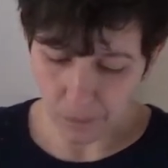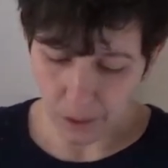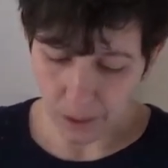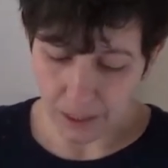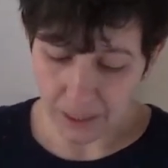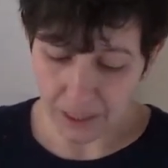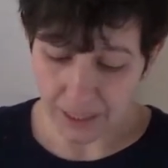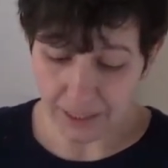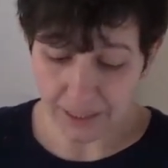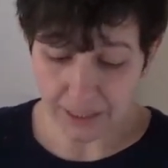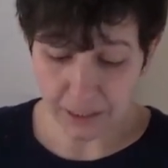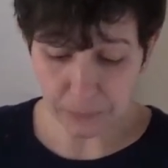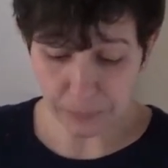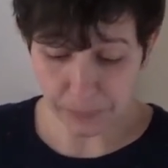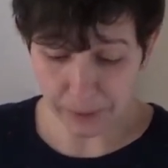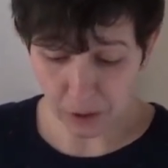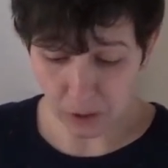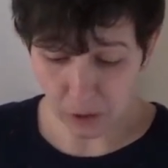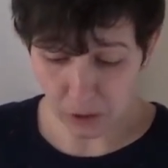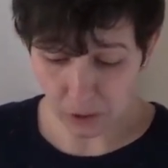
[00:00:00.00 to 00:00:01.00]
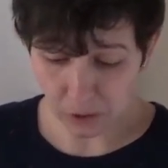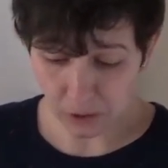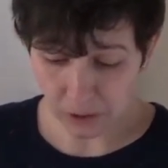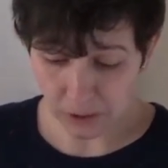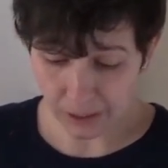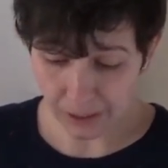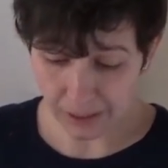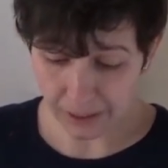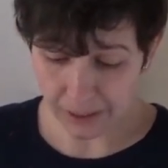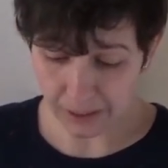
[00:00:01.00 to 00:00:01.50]
It is because
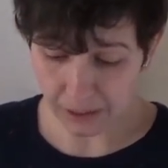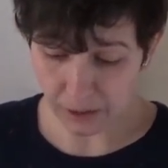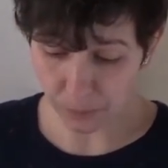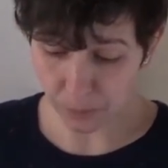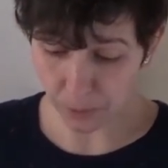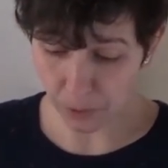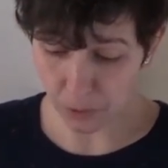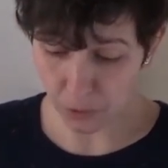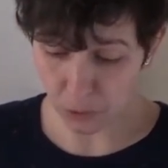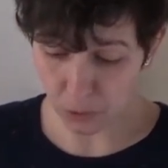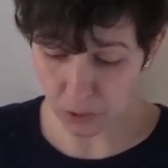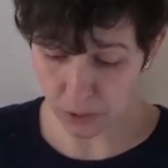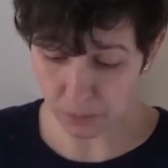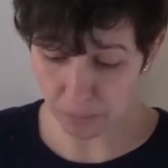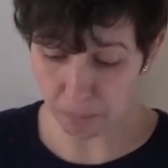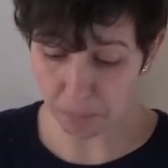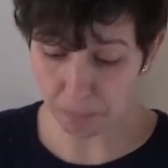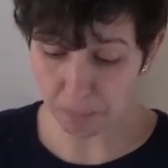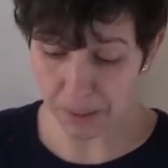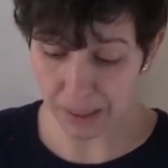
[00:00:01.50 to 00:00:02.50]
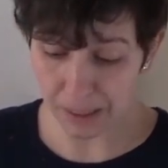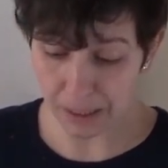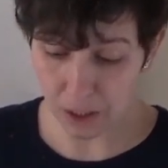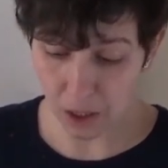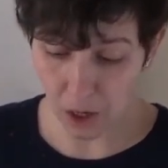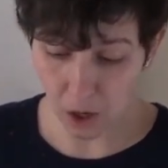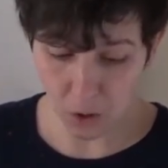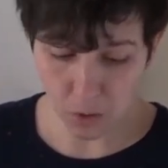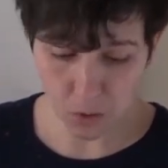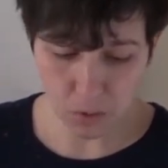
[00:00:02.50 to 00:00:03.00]
it is producing
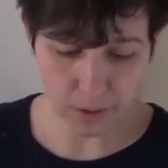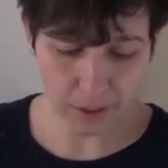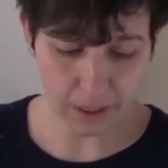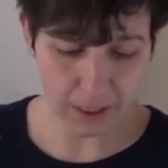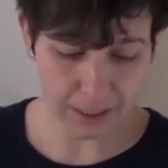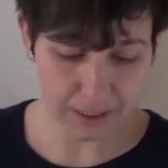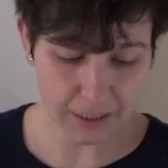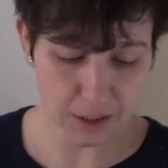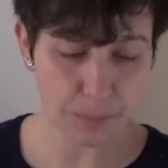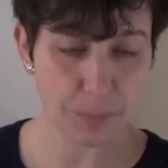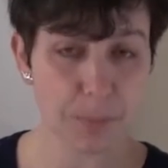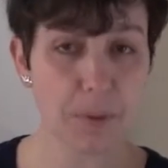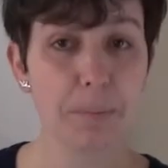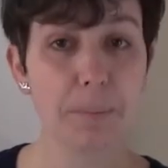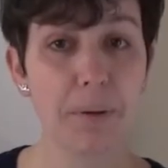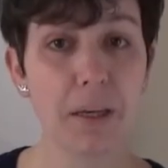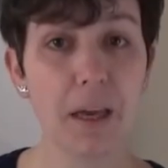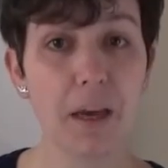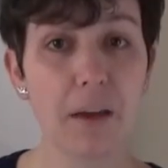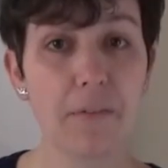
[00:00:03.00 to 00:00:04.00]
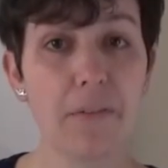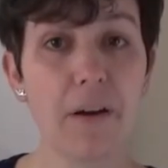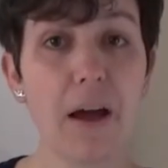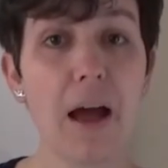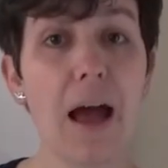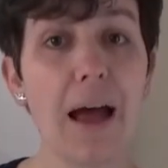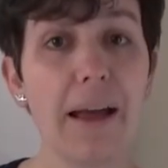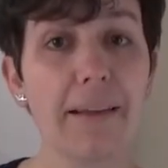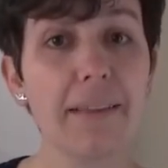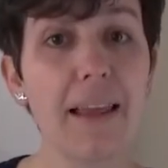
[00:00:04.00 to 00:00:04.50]
below its PPF,
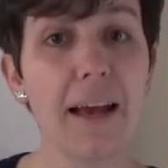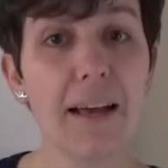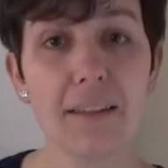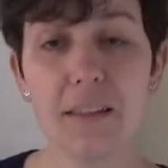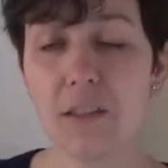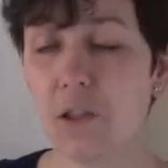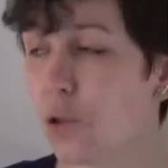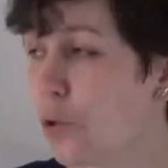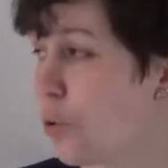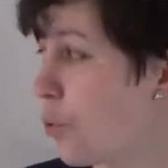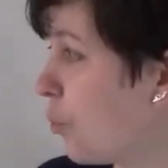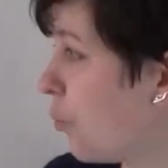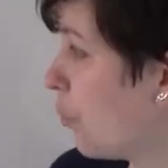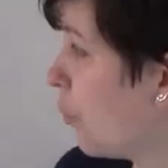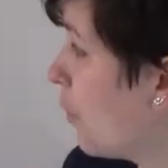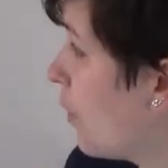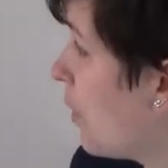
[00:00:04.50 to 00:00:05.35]
and that is true.